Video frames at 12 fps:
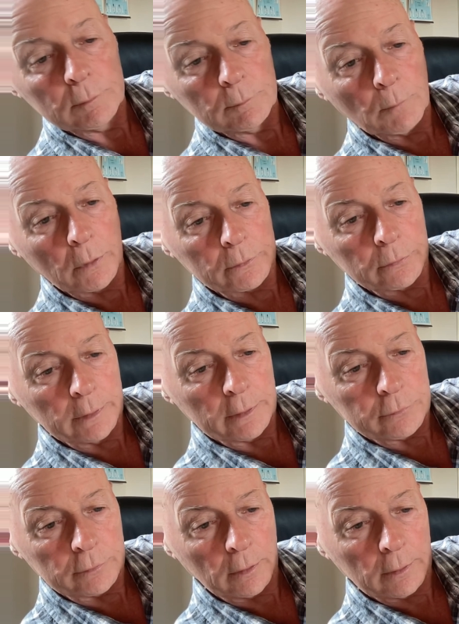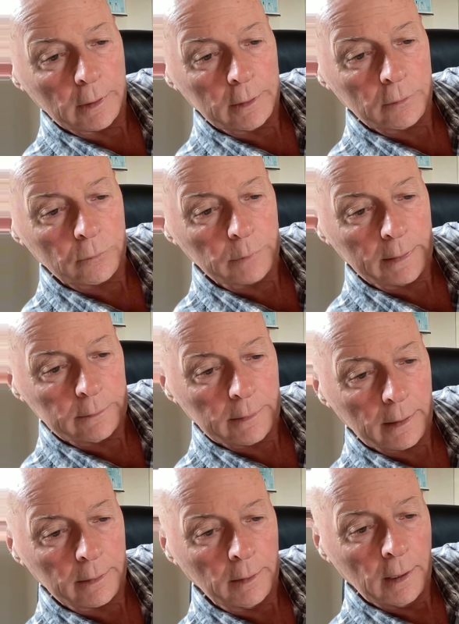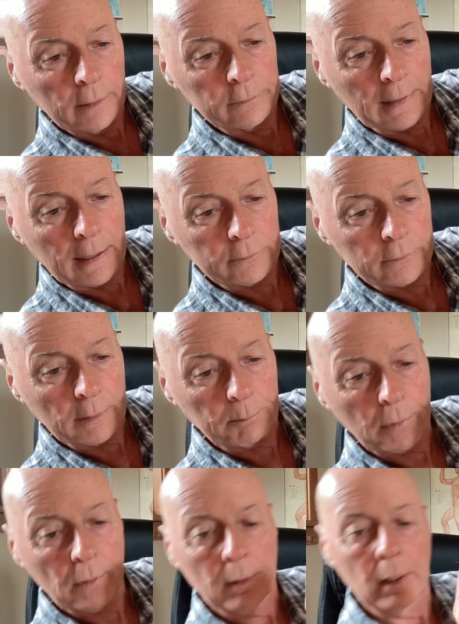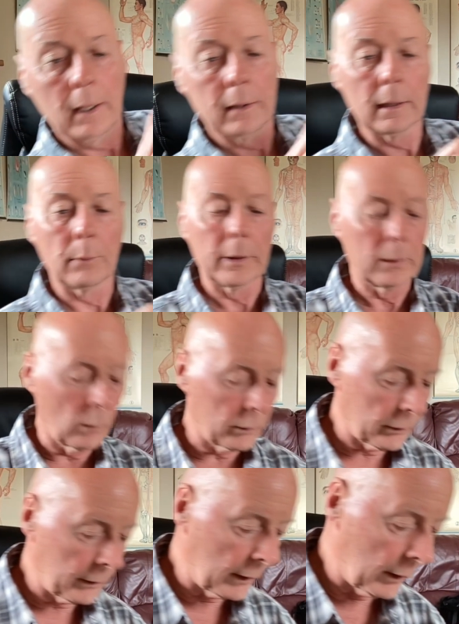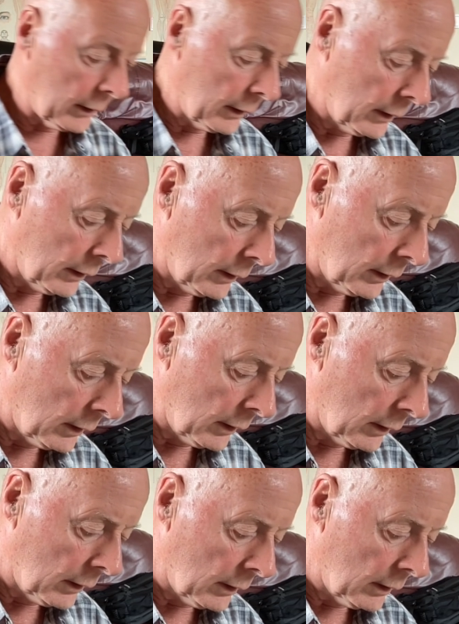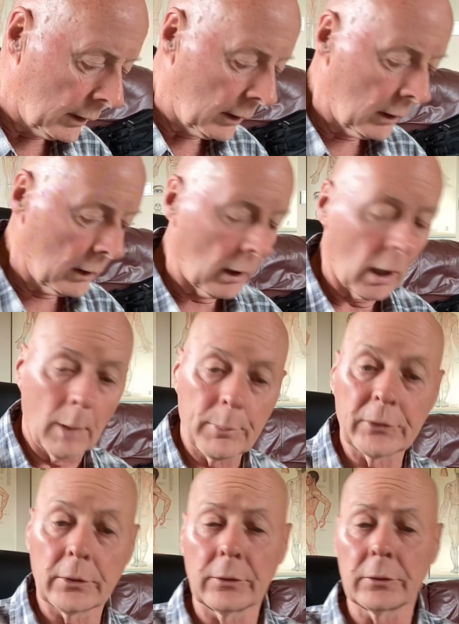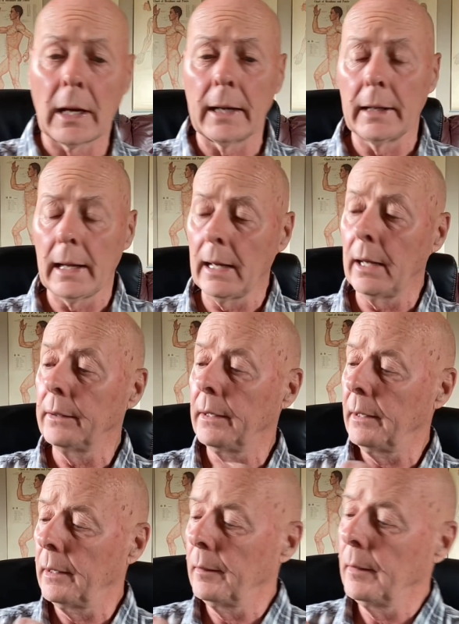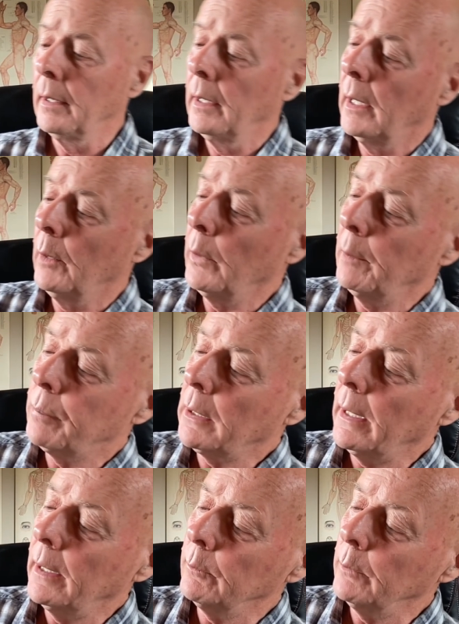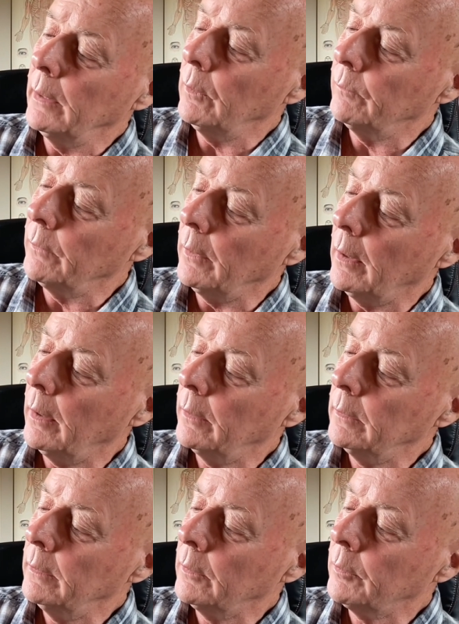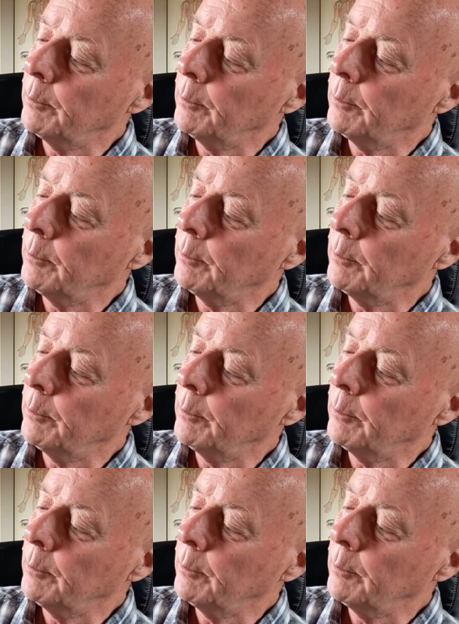more traditional, and it's right there. That's simple. Then we go to the opposite side hand, and we apply it right over this